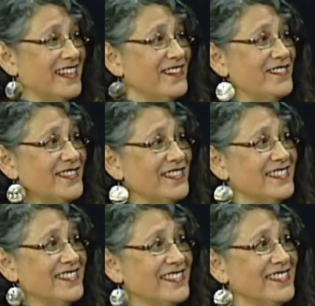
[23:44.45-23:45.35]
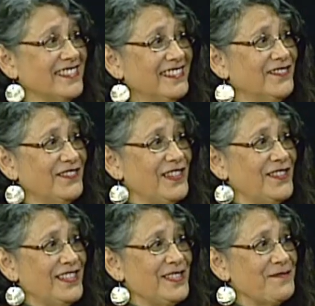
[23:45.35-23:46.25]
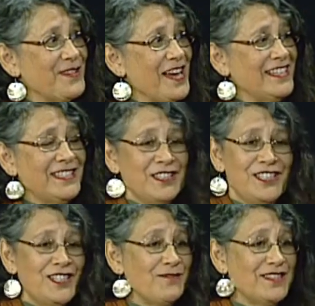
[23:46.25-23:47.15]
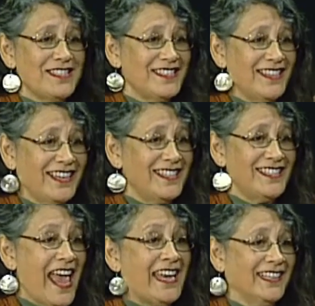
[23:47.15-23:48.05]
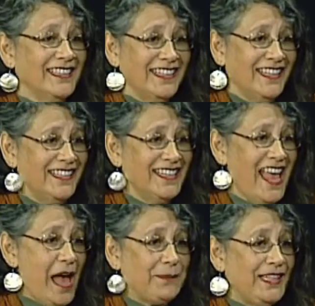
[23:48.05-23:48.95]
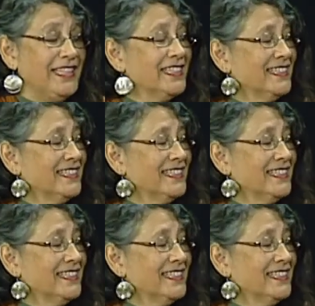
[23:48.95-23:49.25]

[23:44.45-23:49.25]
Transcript: I was very okay. surprised, and she was ecstatically happy.